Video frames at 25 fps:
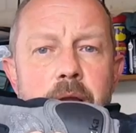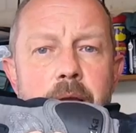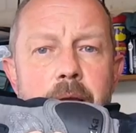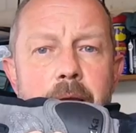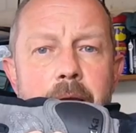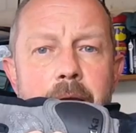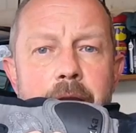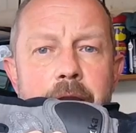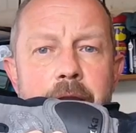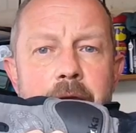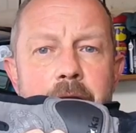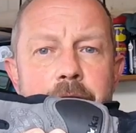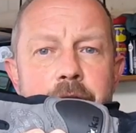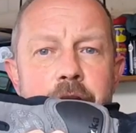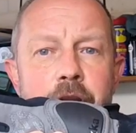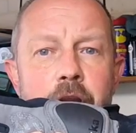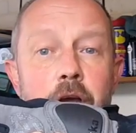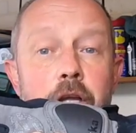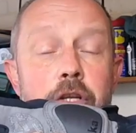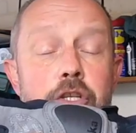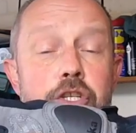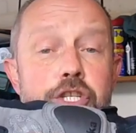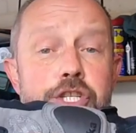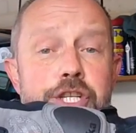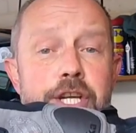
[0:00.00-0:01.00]
and have an
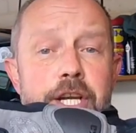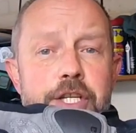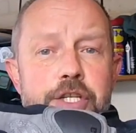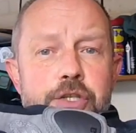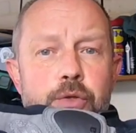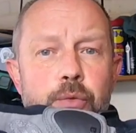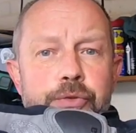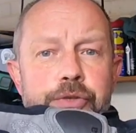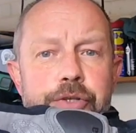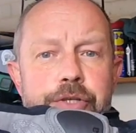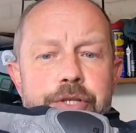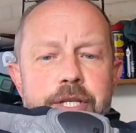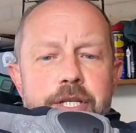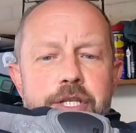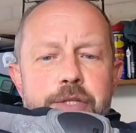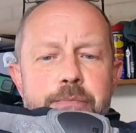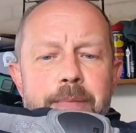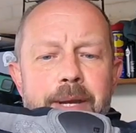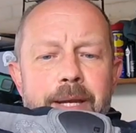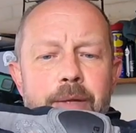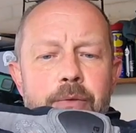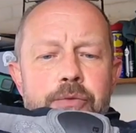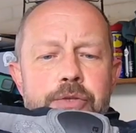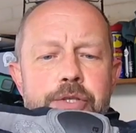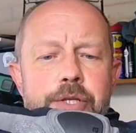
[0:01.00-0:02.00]
unscheduled
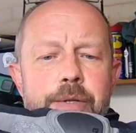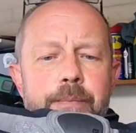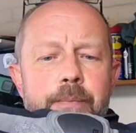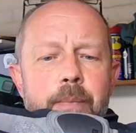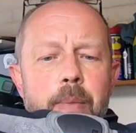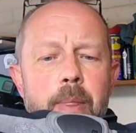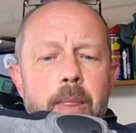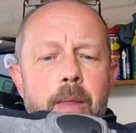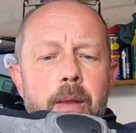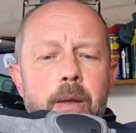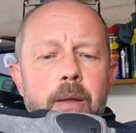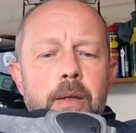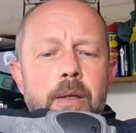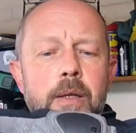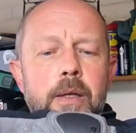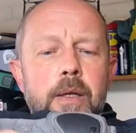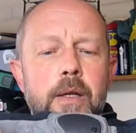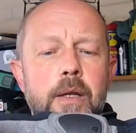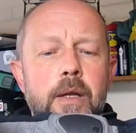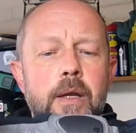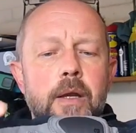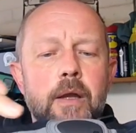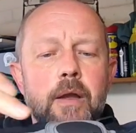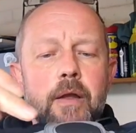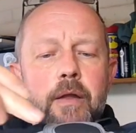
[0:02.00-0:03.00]
dismount,
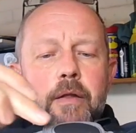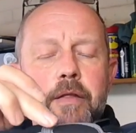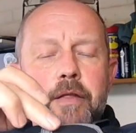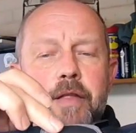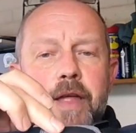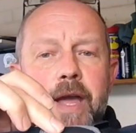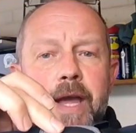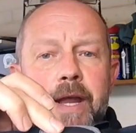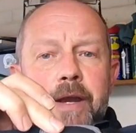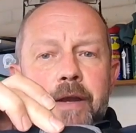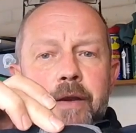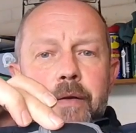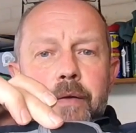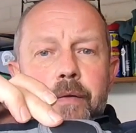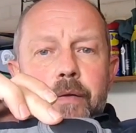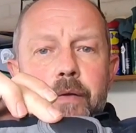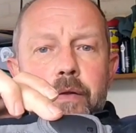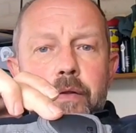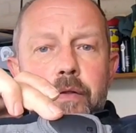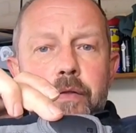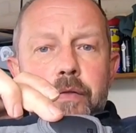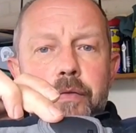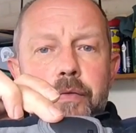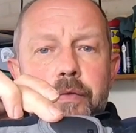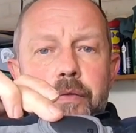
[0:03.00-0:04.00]
then
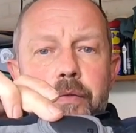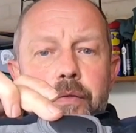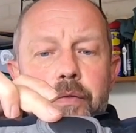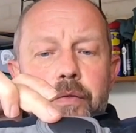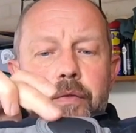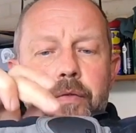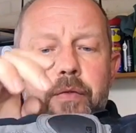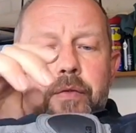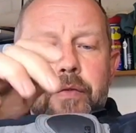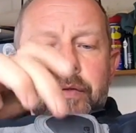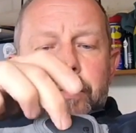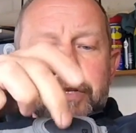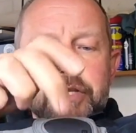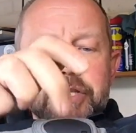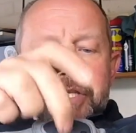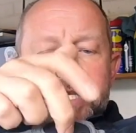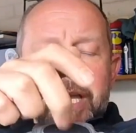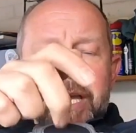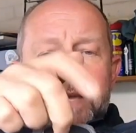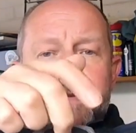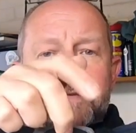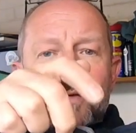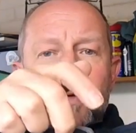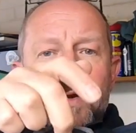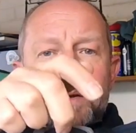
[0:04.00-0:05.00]
the
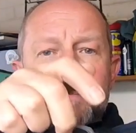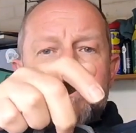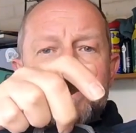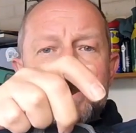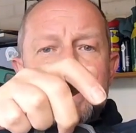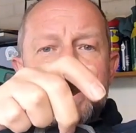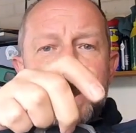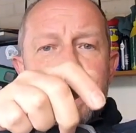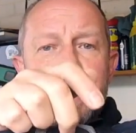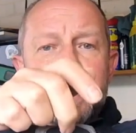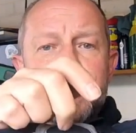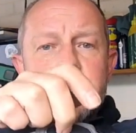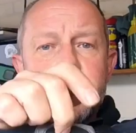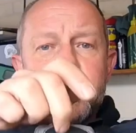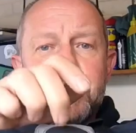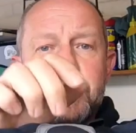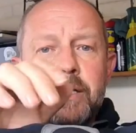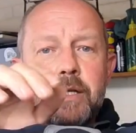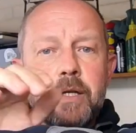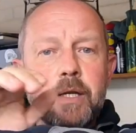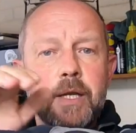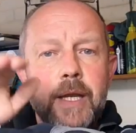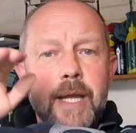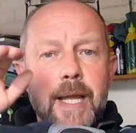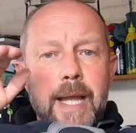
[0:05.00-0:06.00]
scaphoid protector
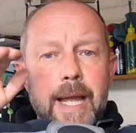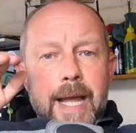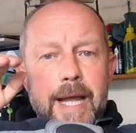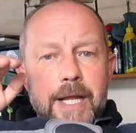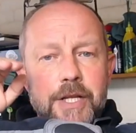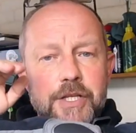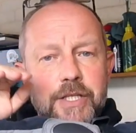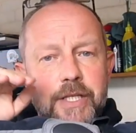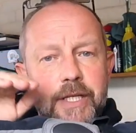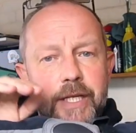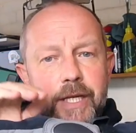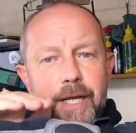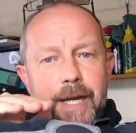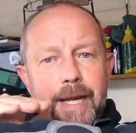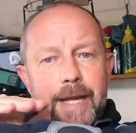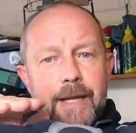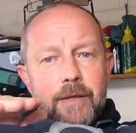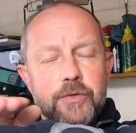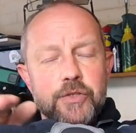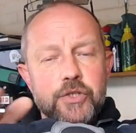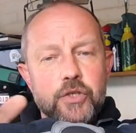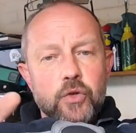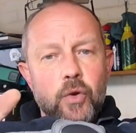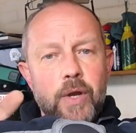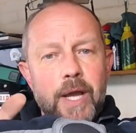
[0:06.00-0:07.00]
actually
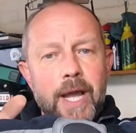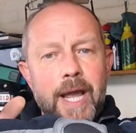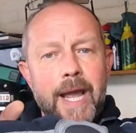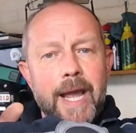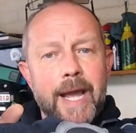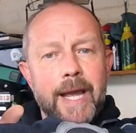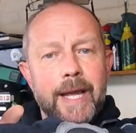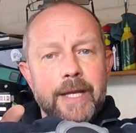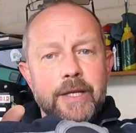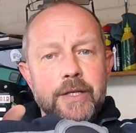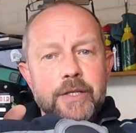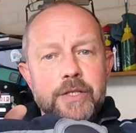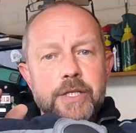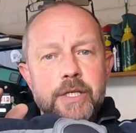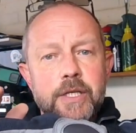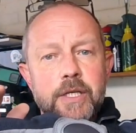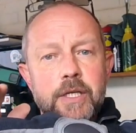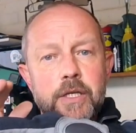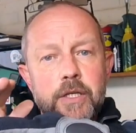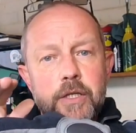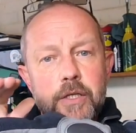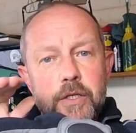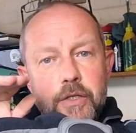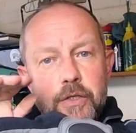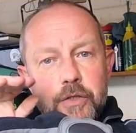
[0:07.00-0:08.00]
allows your hand
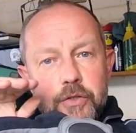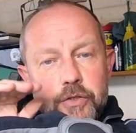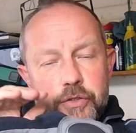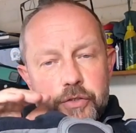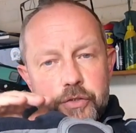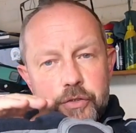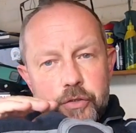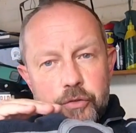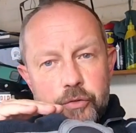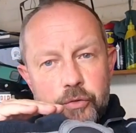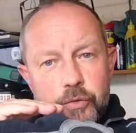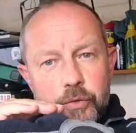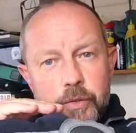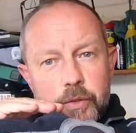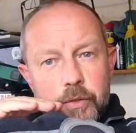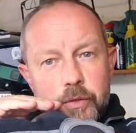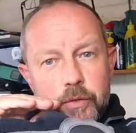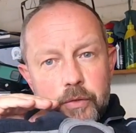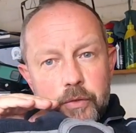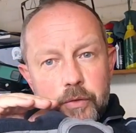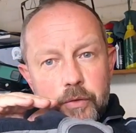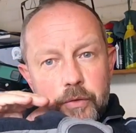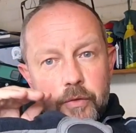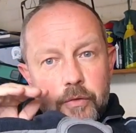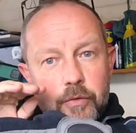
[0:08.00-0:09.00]
to
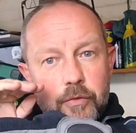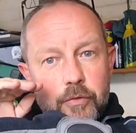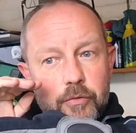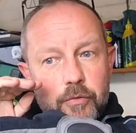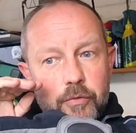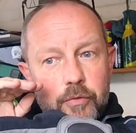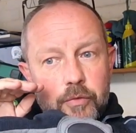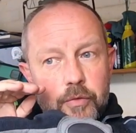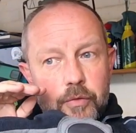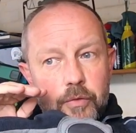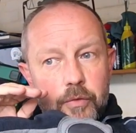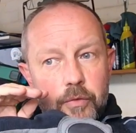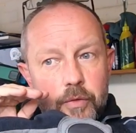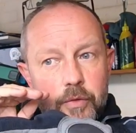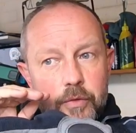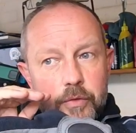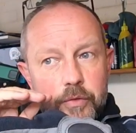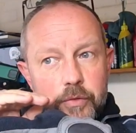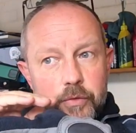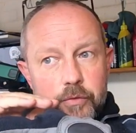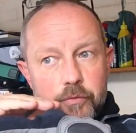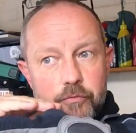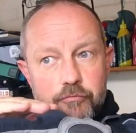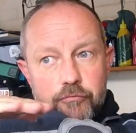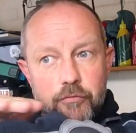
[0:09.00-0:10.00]

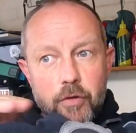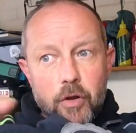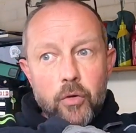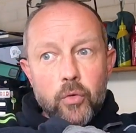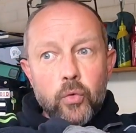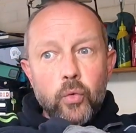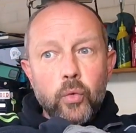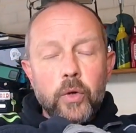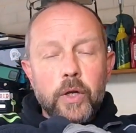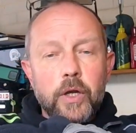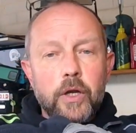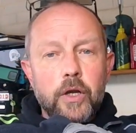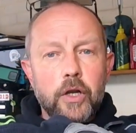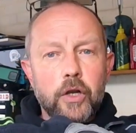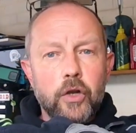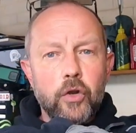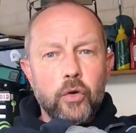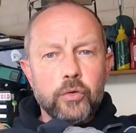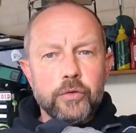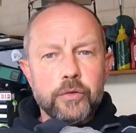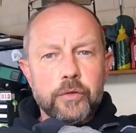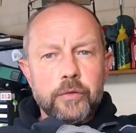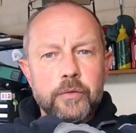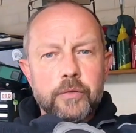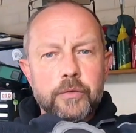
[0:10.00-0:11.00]
roll
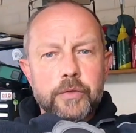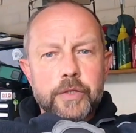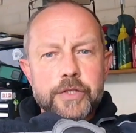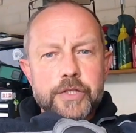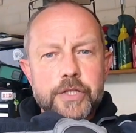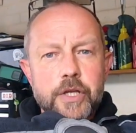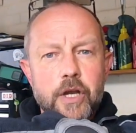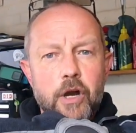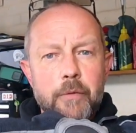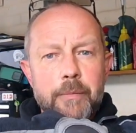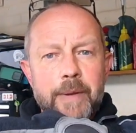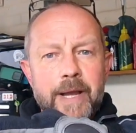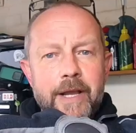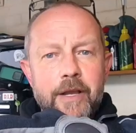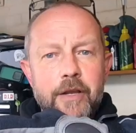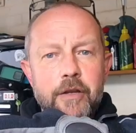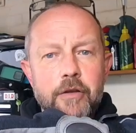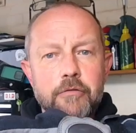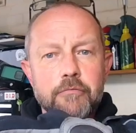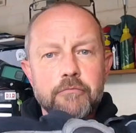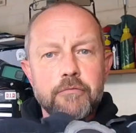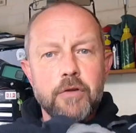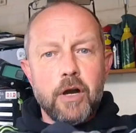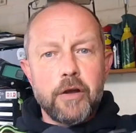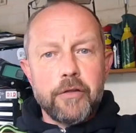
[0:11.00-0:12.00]
along the tarmac
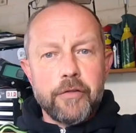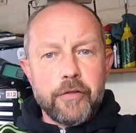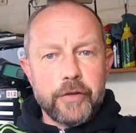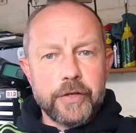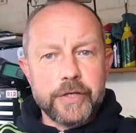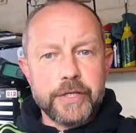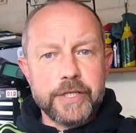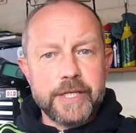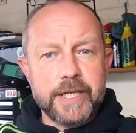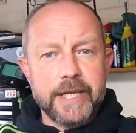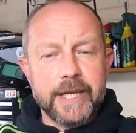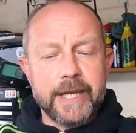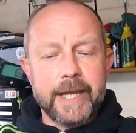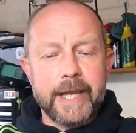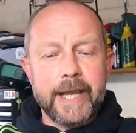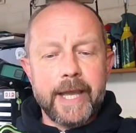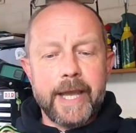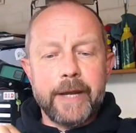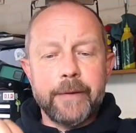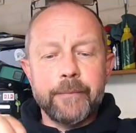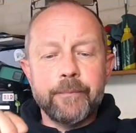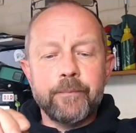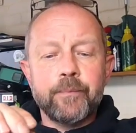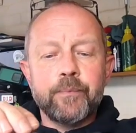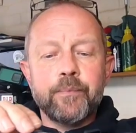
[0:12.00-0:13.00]
rather than digging
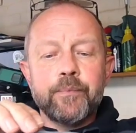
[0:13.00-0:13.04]
in,